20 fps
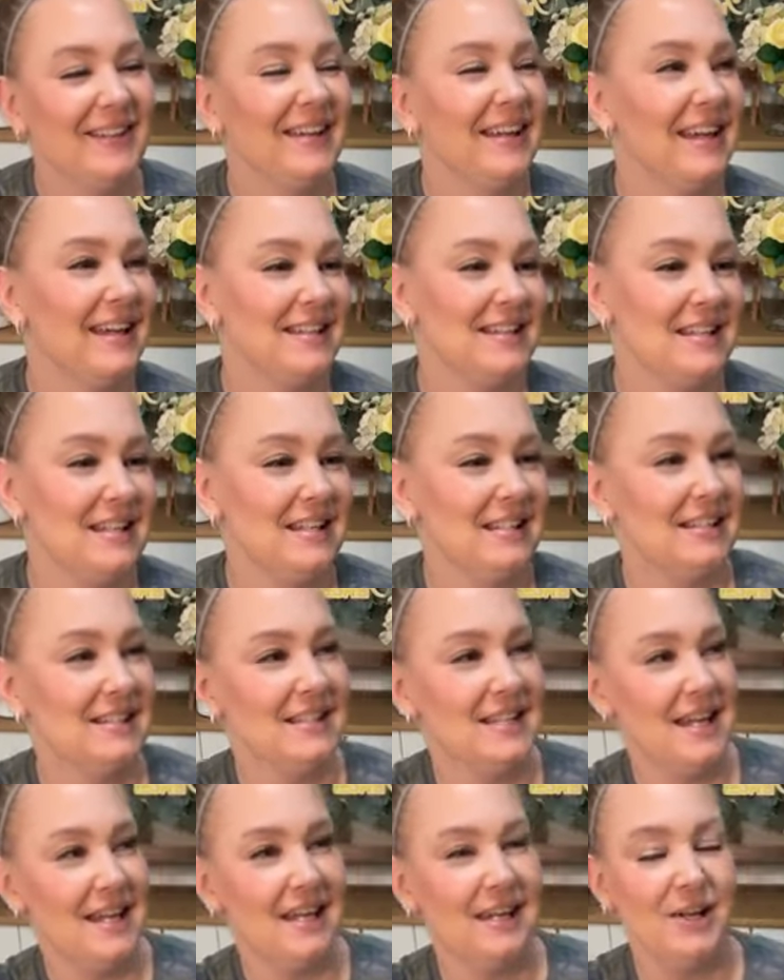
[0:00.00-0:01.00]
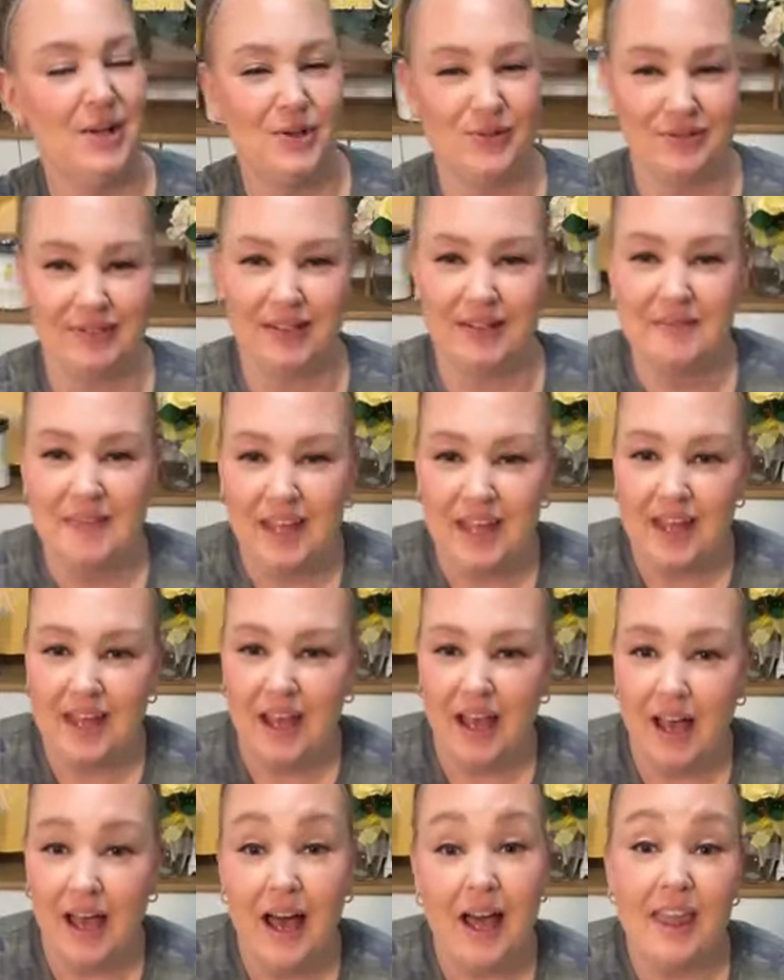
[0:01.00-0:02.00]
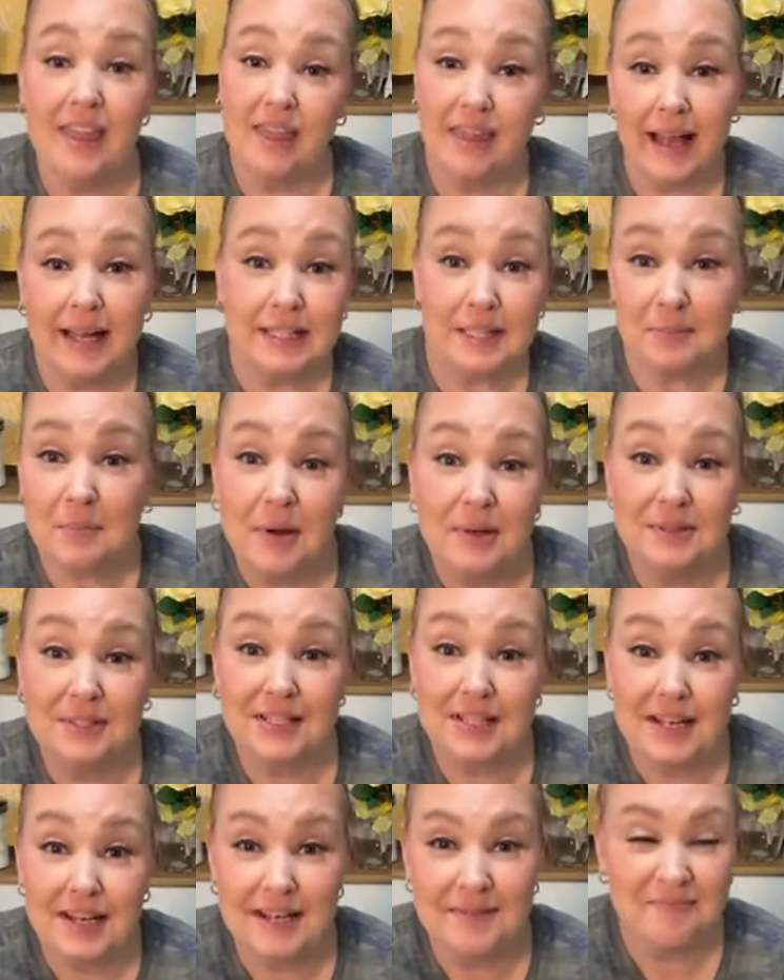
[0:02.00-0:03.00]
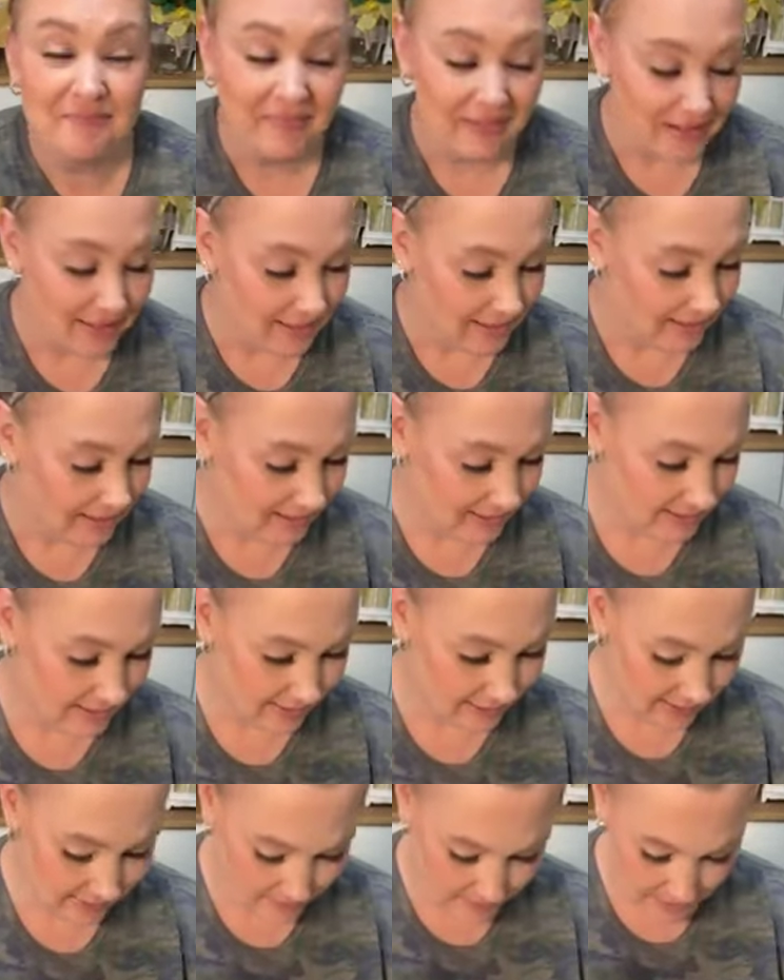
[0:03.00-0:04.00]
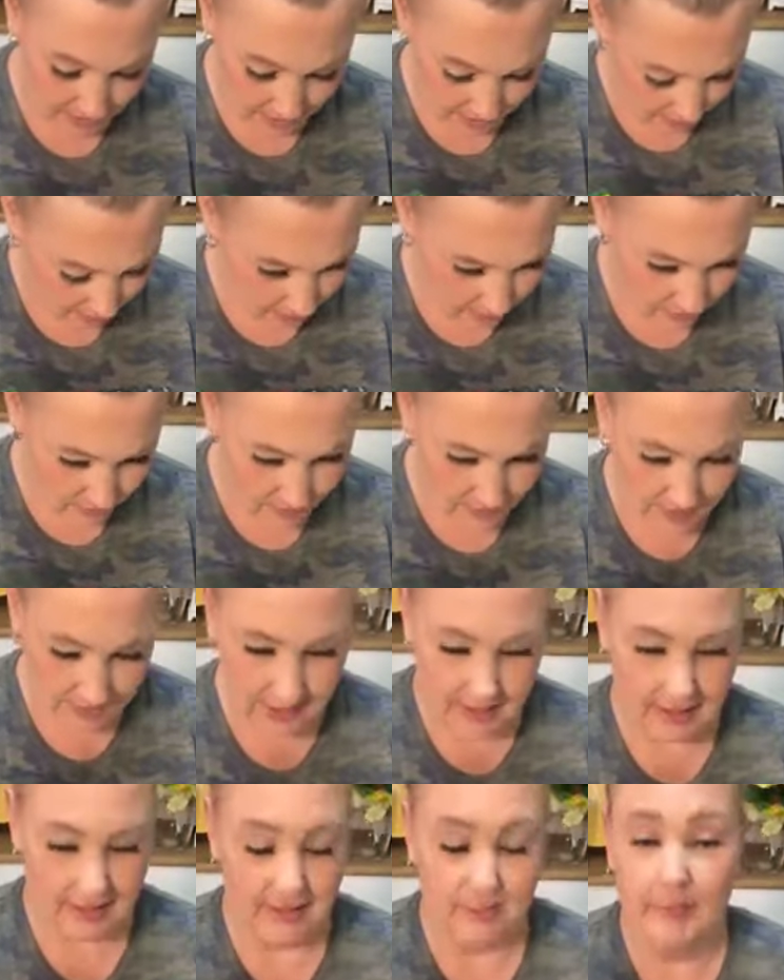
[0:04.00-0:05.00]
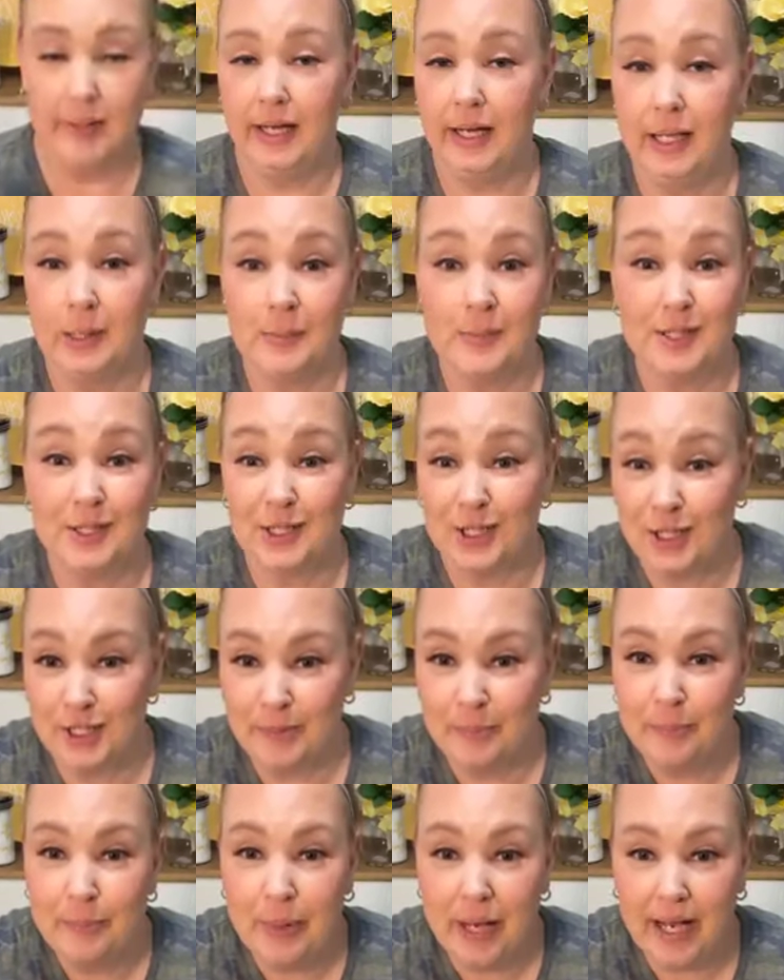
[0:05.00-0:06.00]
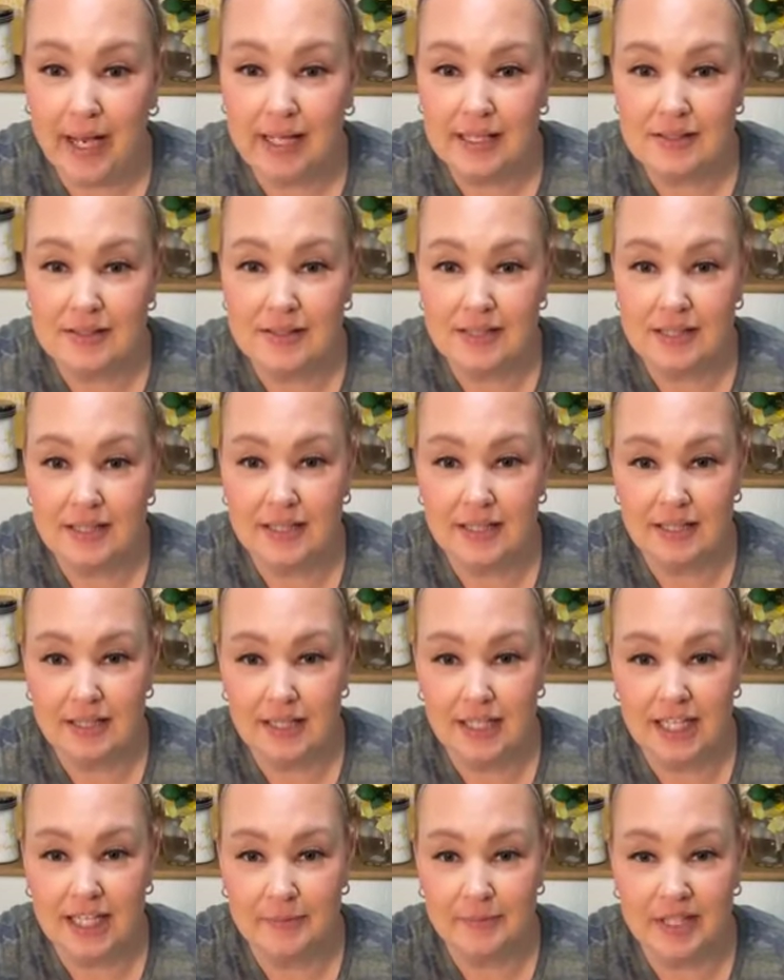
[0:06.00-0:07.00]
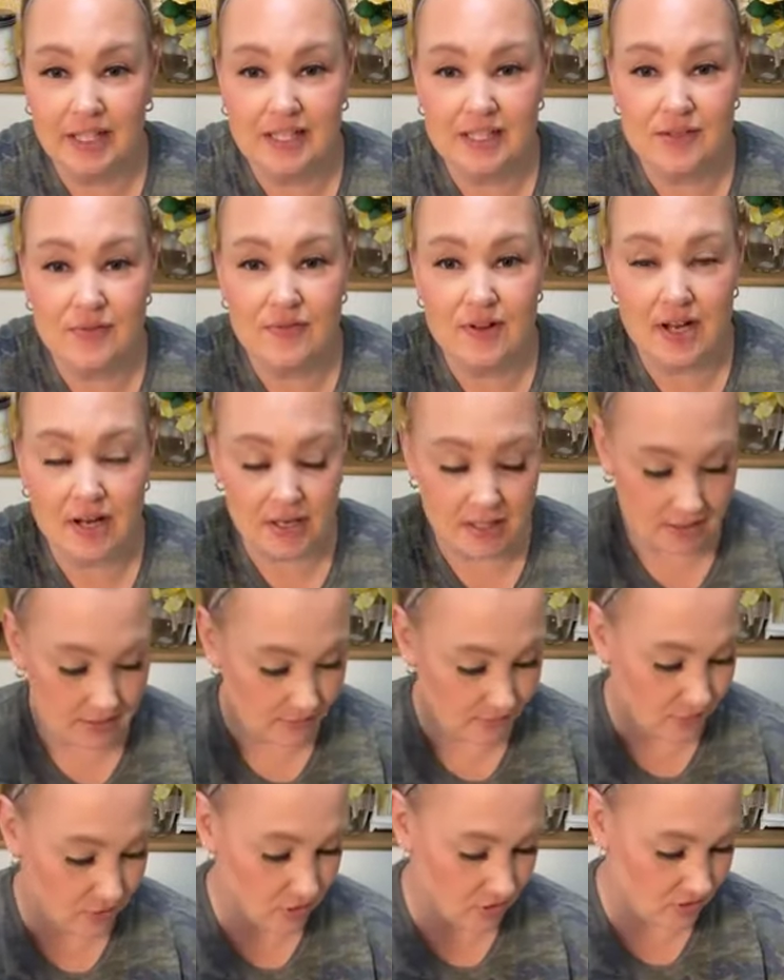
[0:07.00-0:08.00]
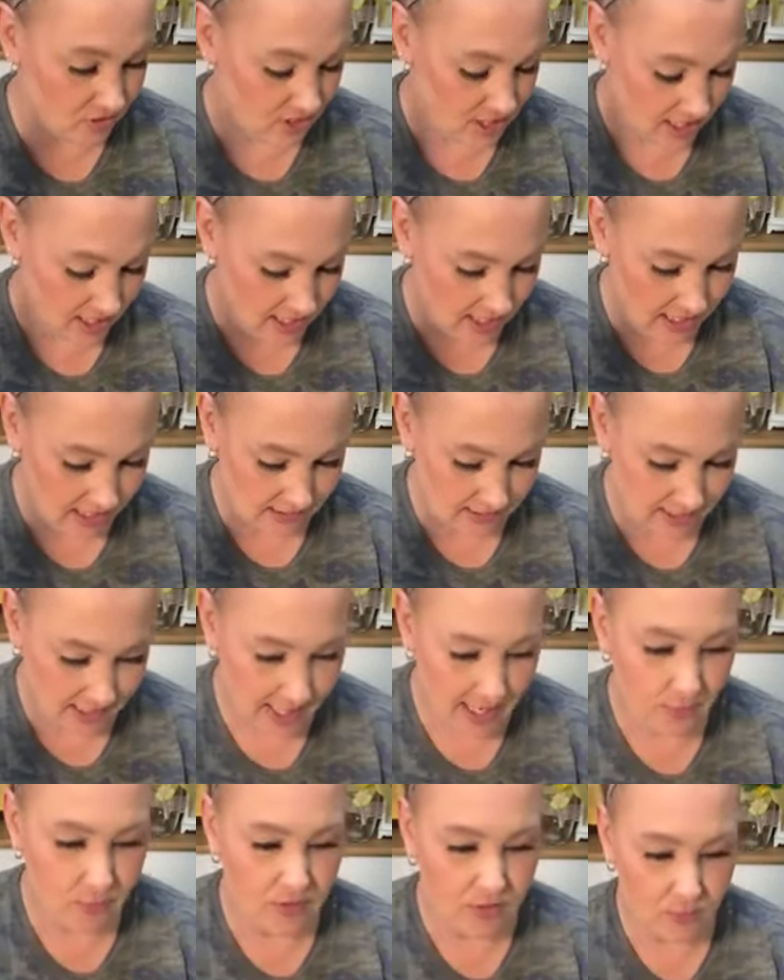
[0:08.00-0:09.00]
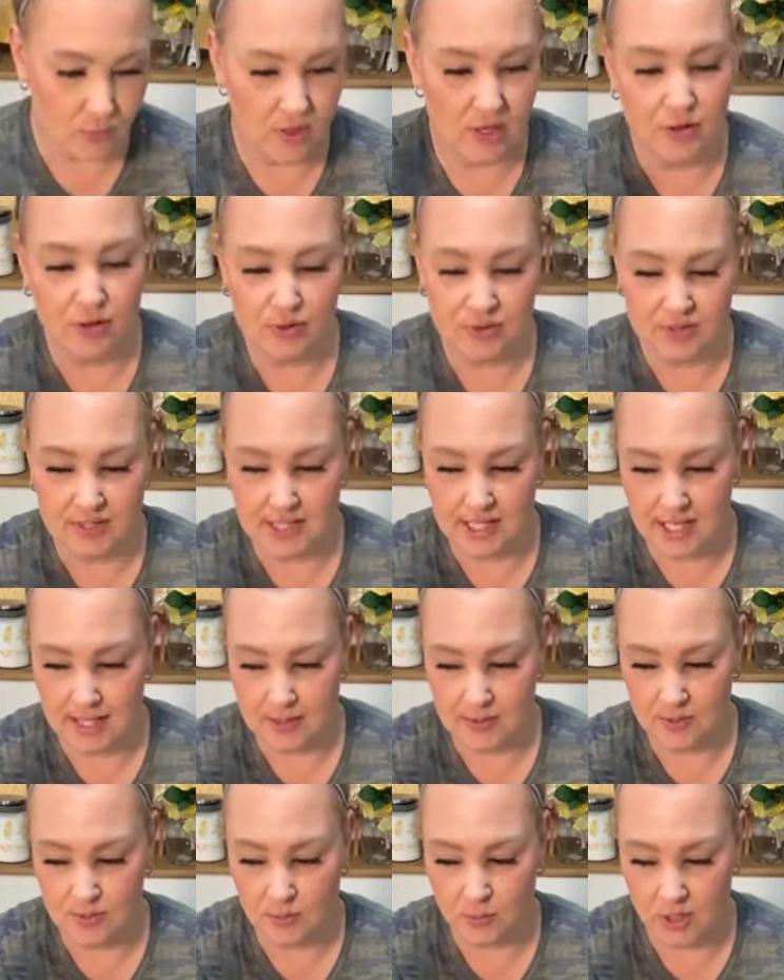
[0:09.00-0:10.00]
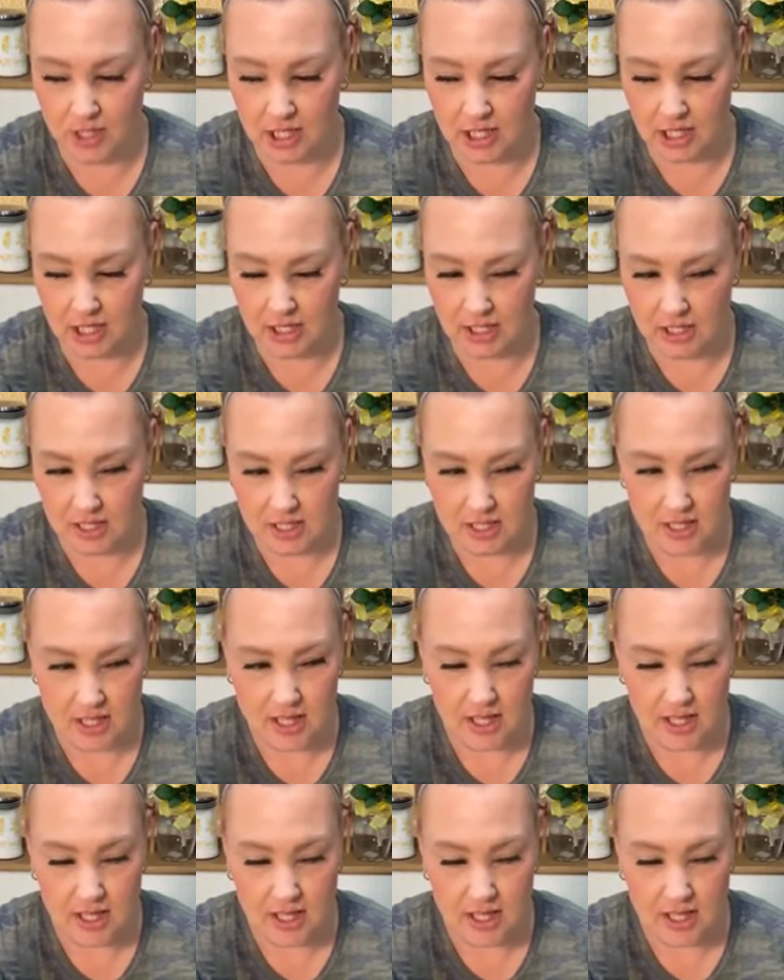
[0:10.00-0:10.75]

Okay, she's taken over. That's Mochi, my daughter's hamster, but it is very difficult, Jean, and today was one of those days where